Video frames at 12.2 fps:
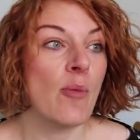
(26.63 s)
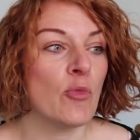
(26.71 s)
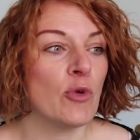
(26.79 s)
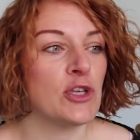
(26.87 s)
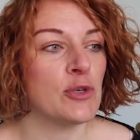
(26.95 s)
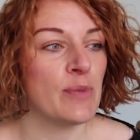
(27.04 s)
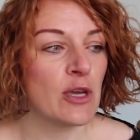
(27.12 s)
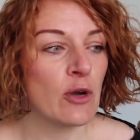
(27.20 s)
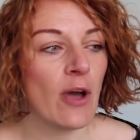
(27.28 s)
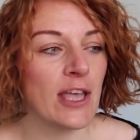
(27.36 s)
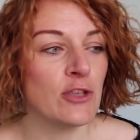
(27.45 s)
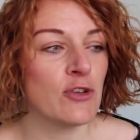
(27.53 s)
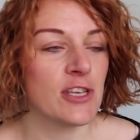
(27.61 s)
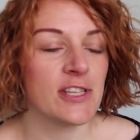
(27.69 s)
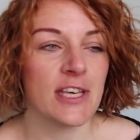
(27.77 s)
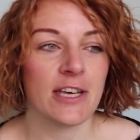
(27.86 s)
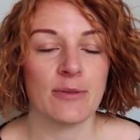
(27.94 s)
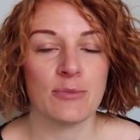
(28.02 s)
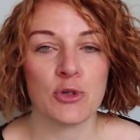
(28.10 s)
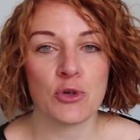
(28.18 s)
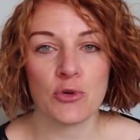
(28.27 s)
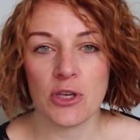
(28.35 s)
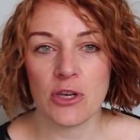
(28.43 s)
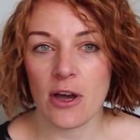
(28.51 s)
which has been quite interesting. I'm
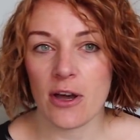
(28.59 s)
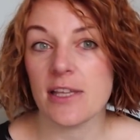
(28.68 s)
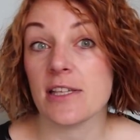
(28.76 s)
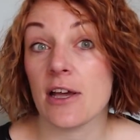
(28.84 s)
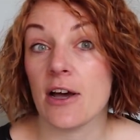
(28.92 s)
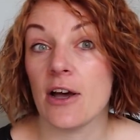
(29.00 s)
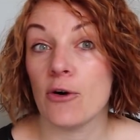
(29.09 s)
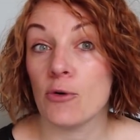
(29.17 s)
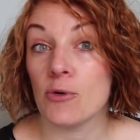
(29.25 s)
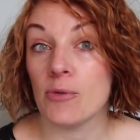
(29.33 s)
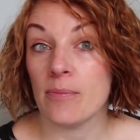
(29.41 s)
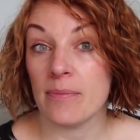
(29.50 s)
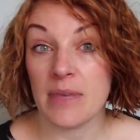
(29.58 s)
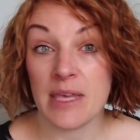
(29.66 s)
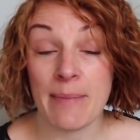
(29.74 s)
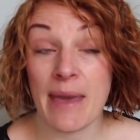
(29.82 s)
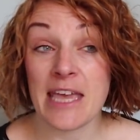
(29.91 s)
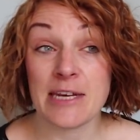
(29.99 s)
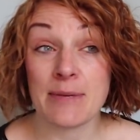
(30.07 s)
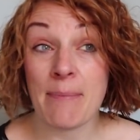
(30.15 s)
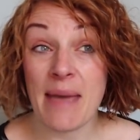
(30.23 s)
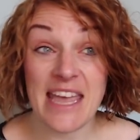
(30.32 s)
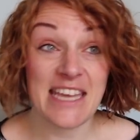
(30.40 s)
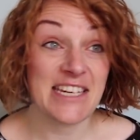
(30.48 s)
sure you guys are all me
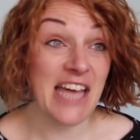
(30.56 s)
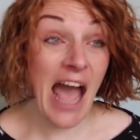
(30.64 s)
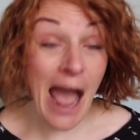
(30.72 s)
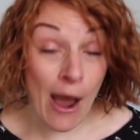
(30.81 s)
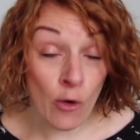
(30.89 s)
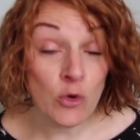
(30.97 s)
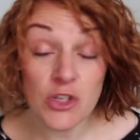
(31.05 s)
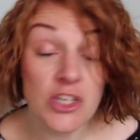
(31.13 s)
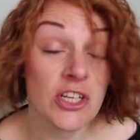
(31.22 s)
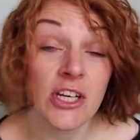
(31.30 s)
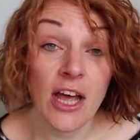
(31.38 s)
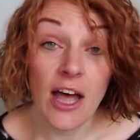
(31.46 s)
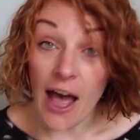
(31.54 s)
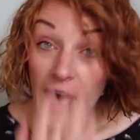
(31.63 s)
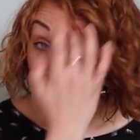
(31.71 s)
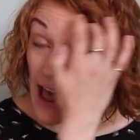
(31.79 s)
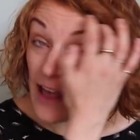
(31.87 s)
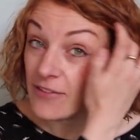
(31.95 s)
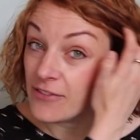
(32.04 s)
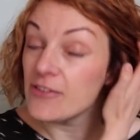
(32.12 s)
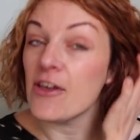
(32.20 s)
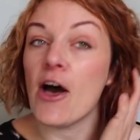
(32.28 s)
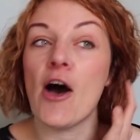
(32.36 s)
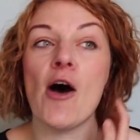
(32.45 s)
made out,
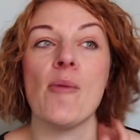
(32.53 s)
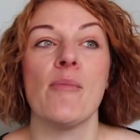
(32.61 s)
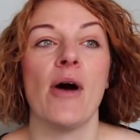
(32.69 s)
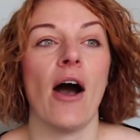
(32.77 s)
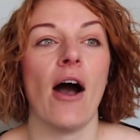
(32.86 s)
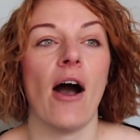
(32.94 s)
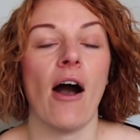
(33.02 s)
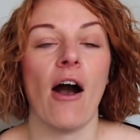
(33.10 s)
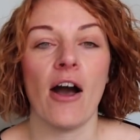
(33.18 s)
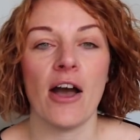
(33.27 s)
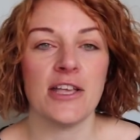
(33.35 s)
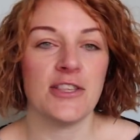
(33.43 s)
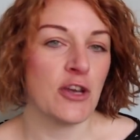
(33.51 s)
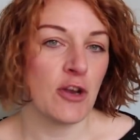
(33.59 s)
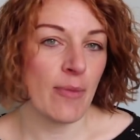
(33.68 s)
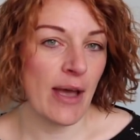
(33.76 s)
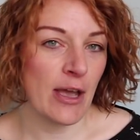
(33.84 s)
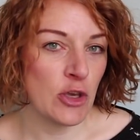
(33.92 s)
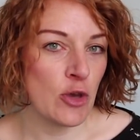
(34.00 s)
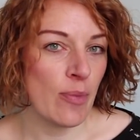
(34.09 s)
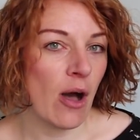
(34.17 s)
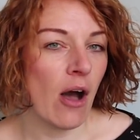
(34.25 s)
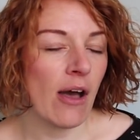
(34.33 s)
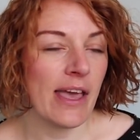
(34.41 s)
and I don't know about you,
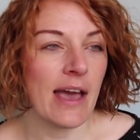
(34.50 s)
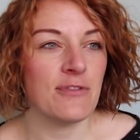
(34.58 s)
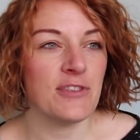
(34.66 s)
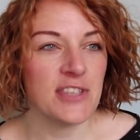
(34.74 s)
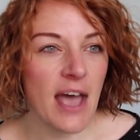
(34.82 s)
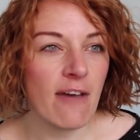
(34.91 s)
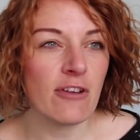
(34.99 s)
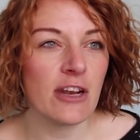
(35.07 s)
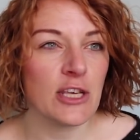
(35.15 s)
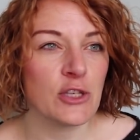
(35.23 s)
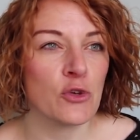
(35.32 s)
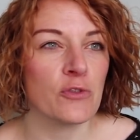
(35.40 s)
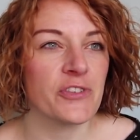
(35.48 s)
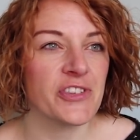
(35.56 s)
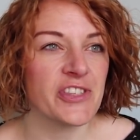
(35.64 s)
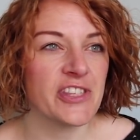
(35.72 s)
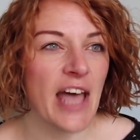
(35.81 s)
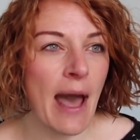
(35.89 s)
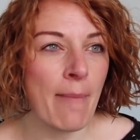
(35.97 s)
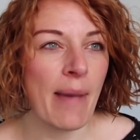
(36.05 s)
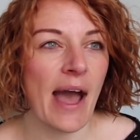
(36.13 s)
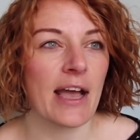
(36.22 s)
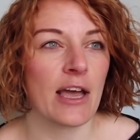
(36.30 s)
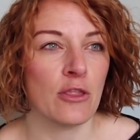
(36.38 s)
but I have definitely sort of sat
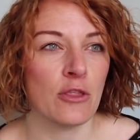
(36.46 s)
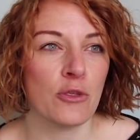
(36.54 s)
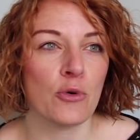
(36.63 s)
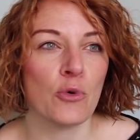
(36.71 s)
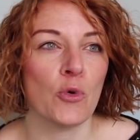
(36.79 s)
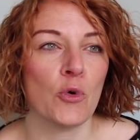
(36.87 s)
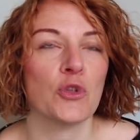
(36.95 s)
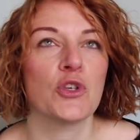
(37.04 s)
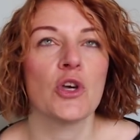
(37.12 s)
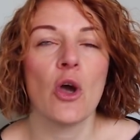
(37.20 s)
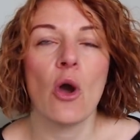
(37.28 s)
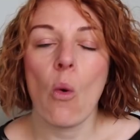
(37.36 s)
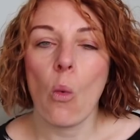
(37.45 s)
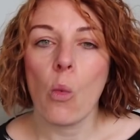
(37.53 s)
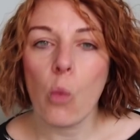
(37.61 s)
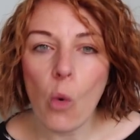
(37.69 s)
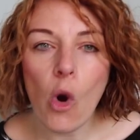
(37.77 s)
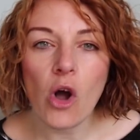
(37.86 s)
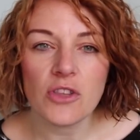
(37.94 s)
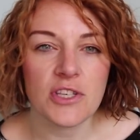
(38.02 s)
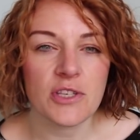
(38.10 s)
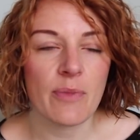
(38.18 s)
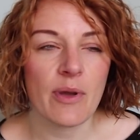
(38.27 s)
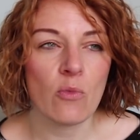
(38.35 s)
back and thought, what
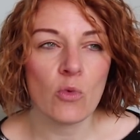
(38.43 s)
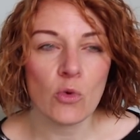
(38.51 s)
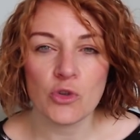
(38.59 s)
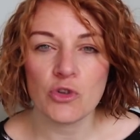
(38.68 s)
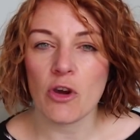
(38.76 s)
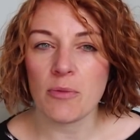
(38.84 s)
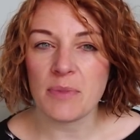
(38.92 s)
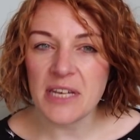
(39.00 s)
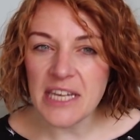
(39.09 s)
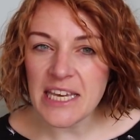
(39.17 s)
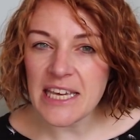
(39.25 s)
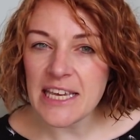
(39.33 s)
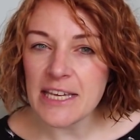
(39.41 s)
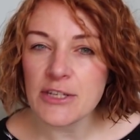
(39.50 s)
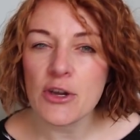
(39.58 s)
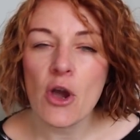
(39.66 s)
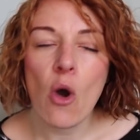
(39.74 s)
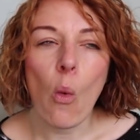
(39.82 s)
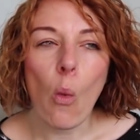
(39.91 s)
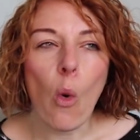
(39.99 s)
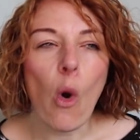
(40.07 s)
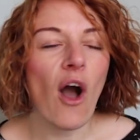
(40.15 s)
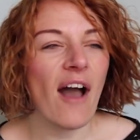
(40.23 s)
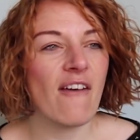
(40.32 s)
does my wardrobe need?
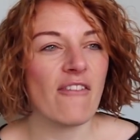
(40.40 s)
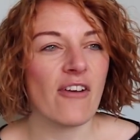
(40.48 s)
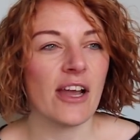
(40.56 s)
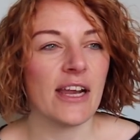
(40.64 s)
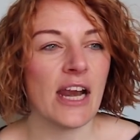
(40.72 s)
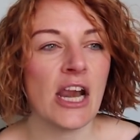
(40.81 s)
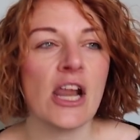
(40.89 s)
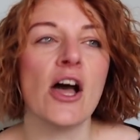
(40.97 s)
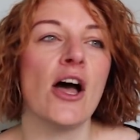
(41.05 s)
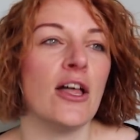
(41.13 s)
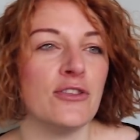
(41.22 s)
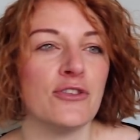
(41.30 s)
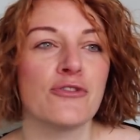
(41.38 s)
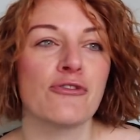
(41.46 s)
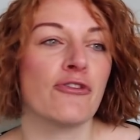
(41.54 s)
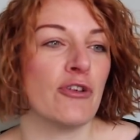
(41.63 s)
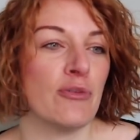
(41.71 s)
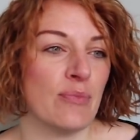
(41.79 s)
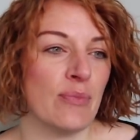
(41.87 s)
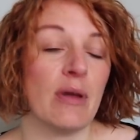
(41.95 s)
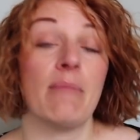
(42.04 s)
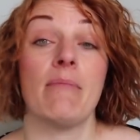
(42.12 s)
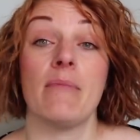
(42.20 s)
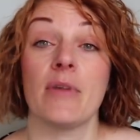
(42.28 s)
What have I learnt from
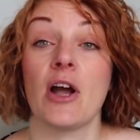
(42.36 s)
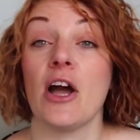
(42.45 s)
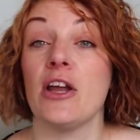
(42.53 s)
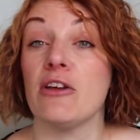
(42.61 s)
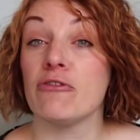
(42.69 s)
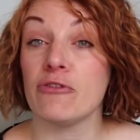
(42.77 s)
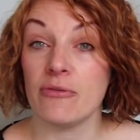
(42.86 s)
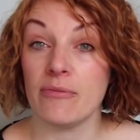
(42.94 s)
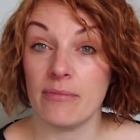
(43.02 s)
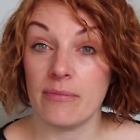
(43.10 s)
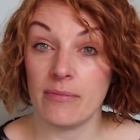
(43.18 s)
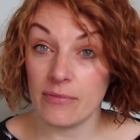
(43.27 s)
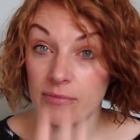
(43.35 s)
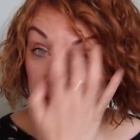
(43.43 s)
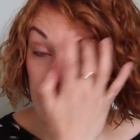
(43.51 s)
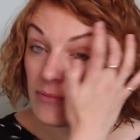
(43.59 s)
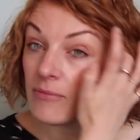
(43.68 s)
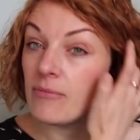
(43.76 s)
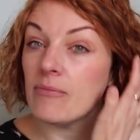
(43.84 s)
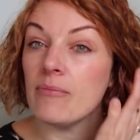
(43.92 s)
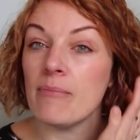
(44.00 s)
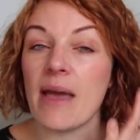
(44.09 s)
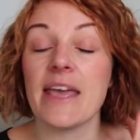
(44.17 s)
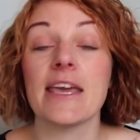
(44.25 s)
kind of
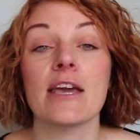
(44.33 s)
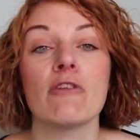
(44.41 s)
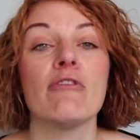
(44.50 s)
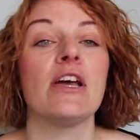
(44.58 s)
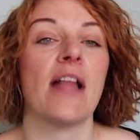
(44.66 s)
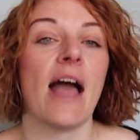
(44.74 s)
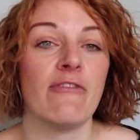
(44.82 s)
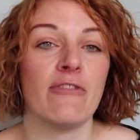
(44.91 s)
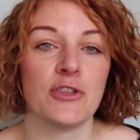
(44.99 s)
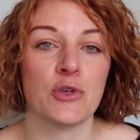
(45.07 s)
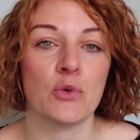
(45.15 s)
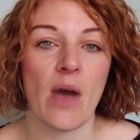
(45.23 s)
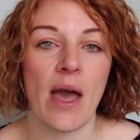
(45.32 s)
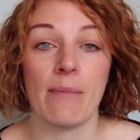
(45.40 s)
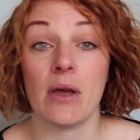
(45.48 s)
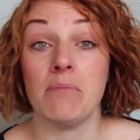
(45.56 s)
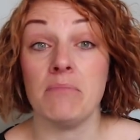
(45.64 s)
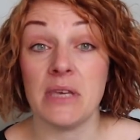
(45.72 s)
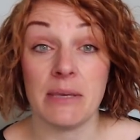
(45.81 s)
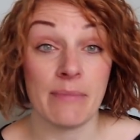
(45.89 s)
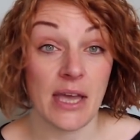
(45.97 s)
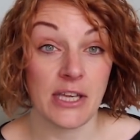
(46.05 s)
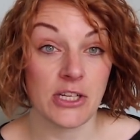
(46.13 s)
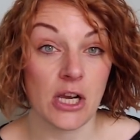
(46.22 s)
making a real effort to wear my
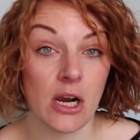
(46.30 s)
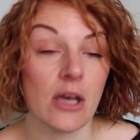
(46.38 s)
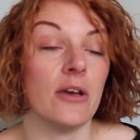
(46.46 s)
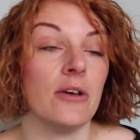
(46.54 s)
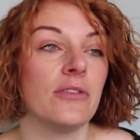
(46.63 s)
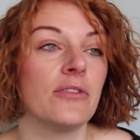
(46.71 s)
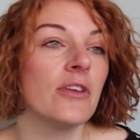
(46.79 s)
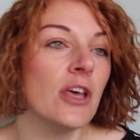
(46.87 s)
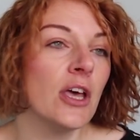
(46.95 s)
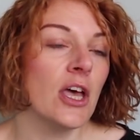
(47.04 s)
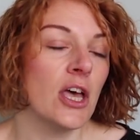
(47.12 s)
me-made clothes?